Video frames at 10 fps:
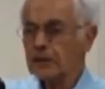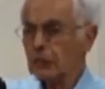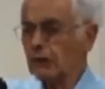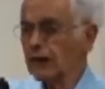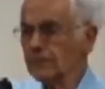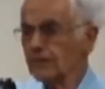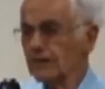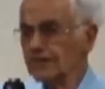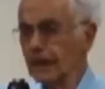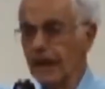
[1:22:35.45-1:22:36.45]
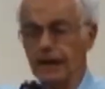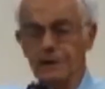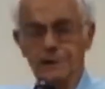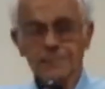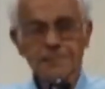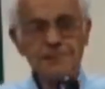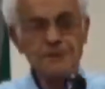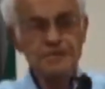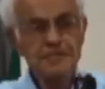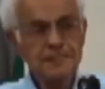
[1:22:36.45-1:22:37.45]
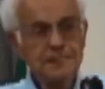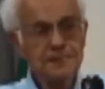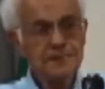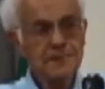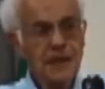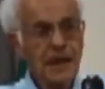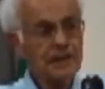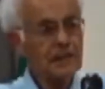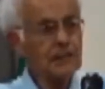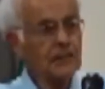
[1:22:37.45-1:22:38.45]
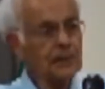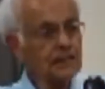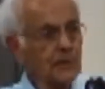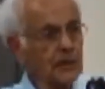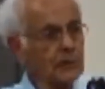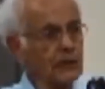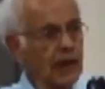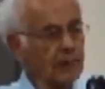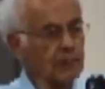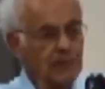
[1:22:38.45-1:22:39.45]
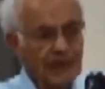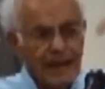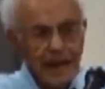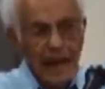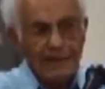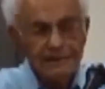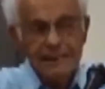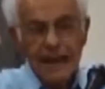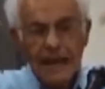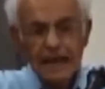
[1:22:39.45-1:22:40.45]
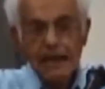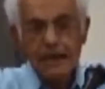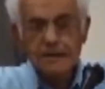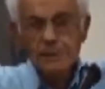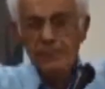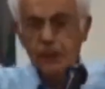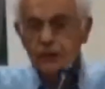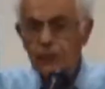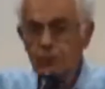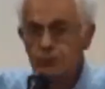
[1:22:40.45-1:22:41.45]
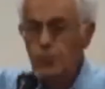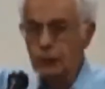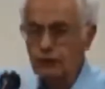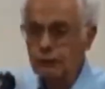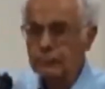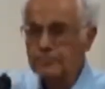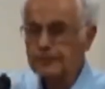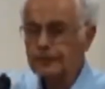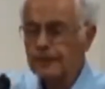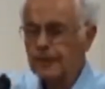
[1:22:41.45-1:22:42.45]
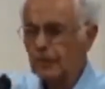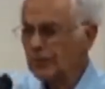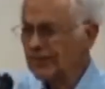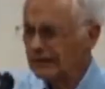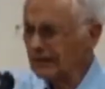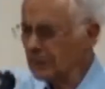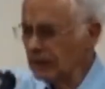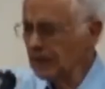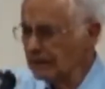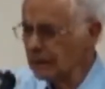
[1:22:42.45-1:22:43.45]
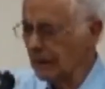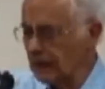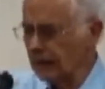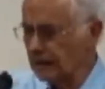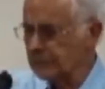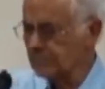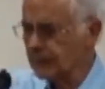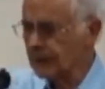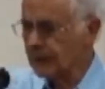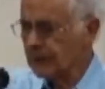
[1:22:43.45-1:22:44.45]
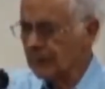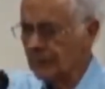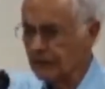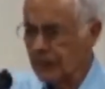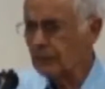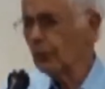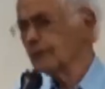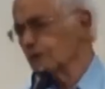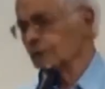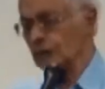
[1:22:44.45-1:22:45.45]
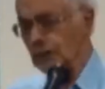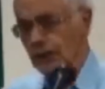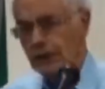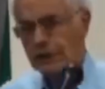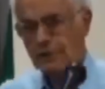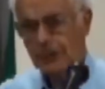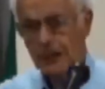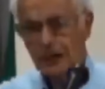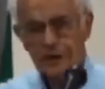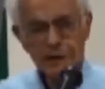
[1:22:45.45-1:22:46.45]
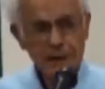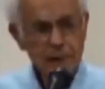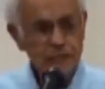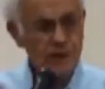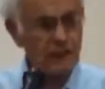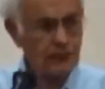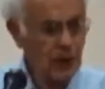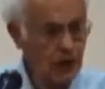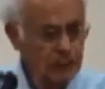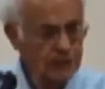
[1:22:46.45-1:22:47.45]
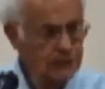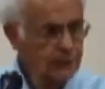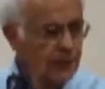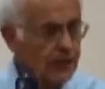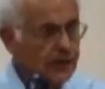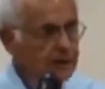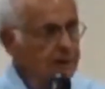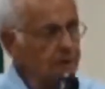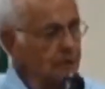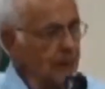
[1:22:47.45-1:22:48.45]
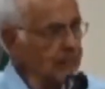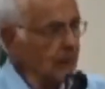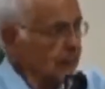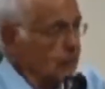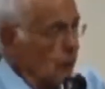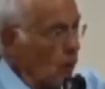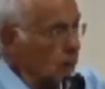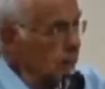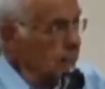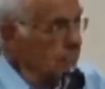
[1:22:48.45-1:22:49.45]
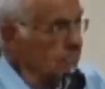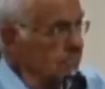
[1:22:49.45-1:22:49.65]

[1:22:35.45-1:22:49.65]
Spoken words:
and he raises his eyes, and he sees the ram entangled in the bush. What does it mean entangled? The ram wants to clear himself off, but he's caught.